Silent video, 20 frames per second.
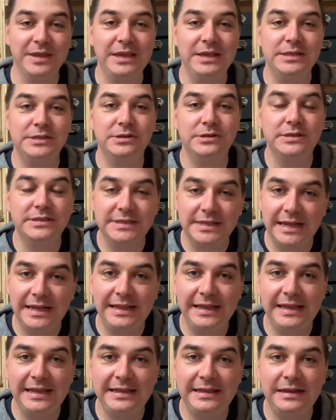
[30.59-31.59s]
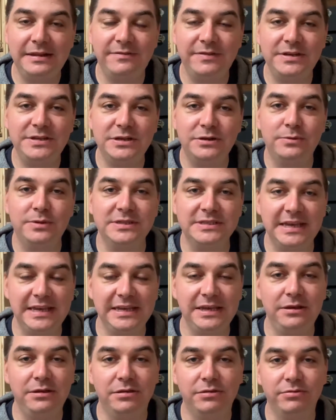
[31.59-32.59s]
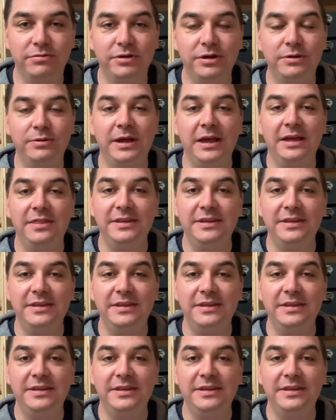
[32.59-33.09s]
So settle in, this video will take you through